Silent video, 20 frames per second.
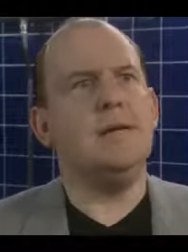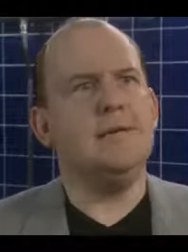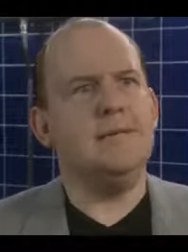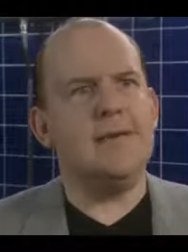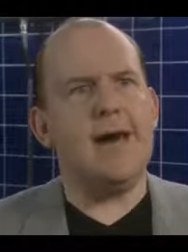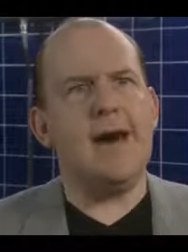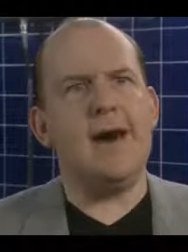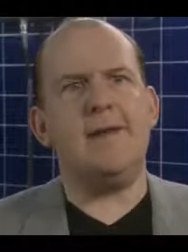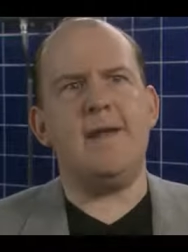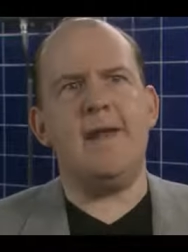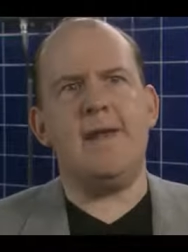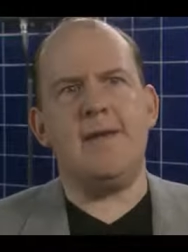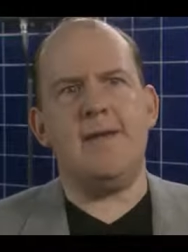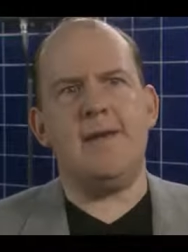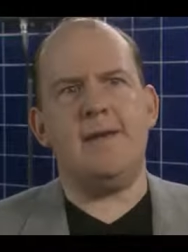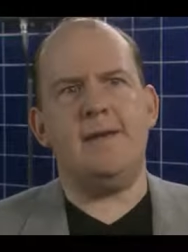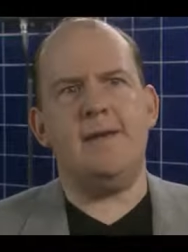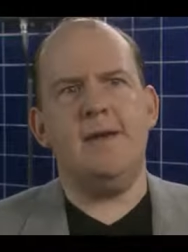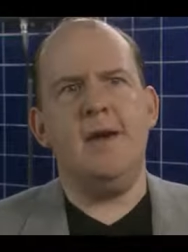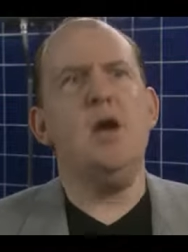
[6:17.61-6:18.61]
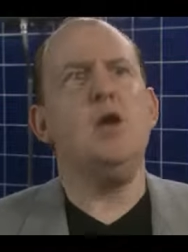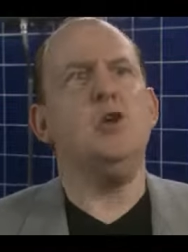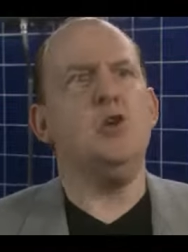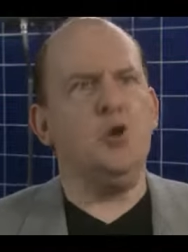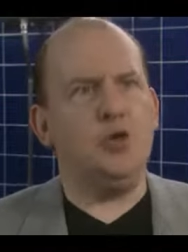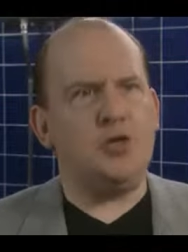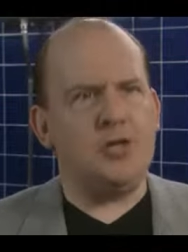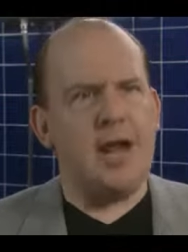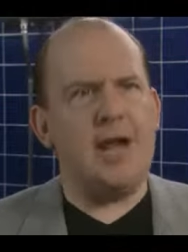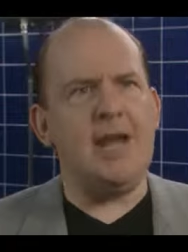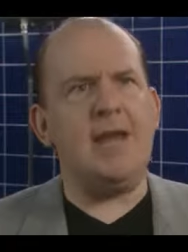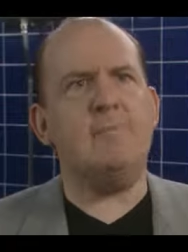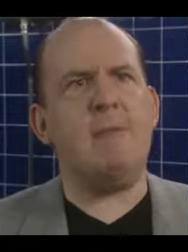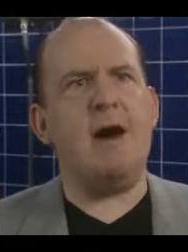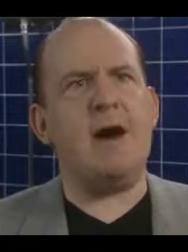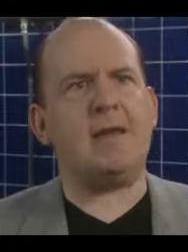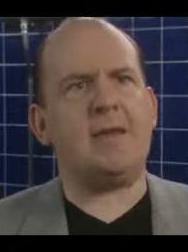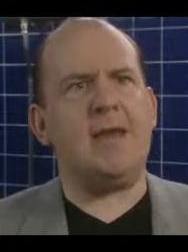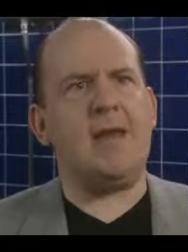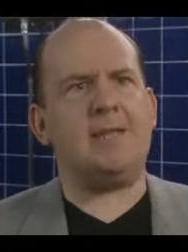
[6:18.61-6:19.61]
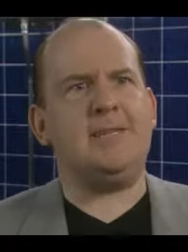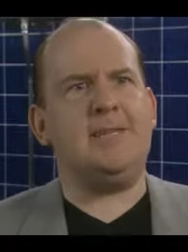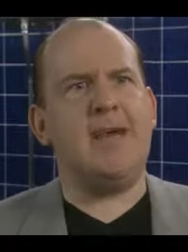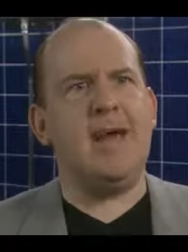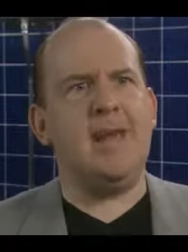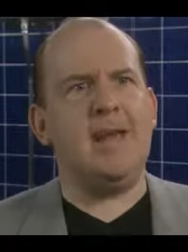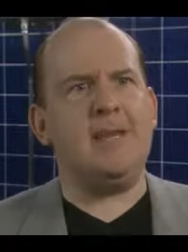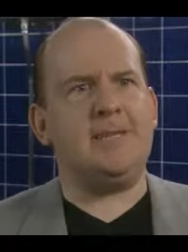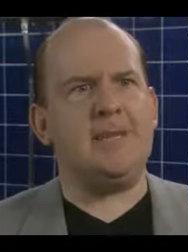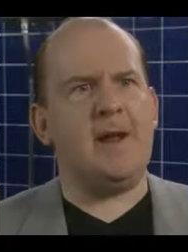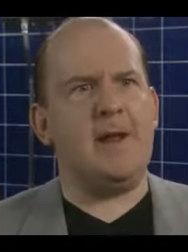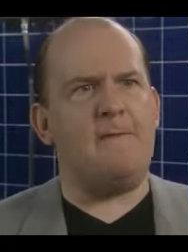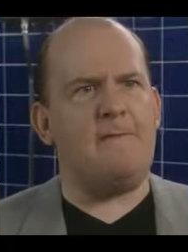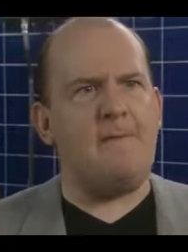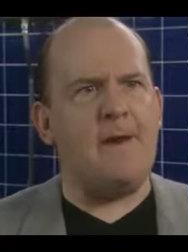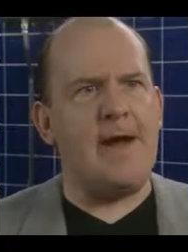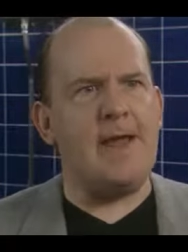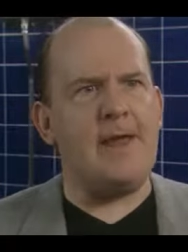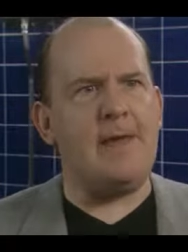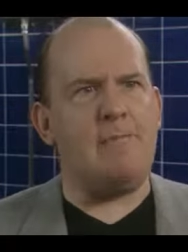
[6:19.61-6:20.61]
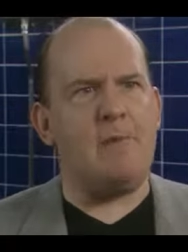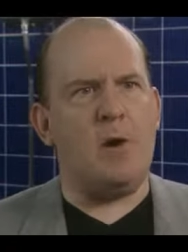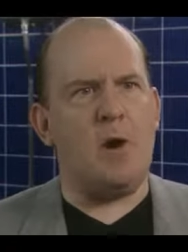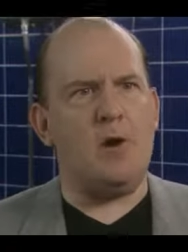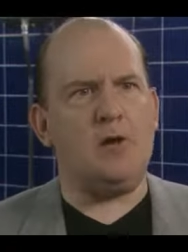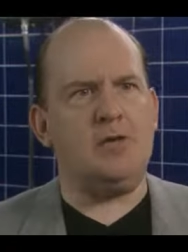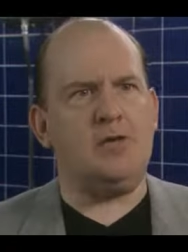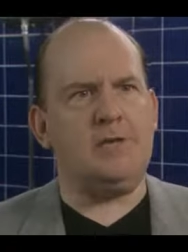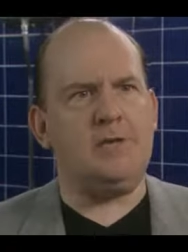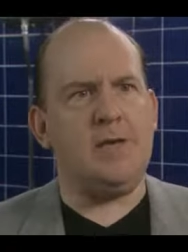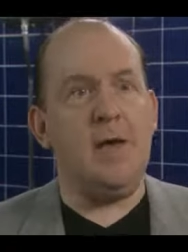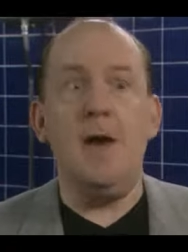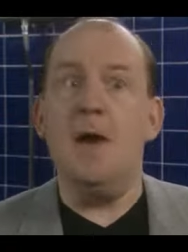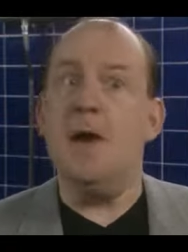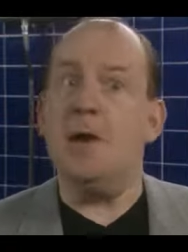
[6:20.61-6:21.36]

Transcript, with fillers: Is that right? You trying to mark your territory, Fanny Boys?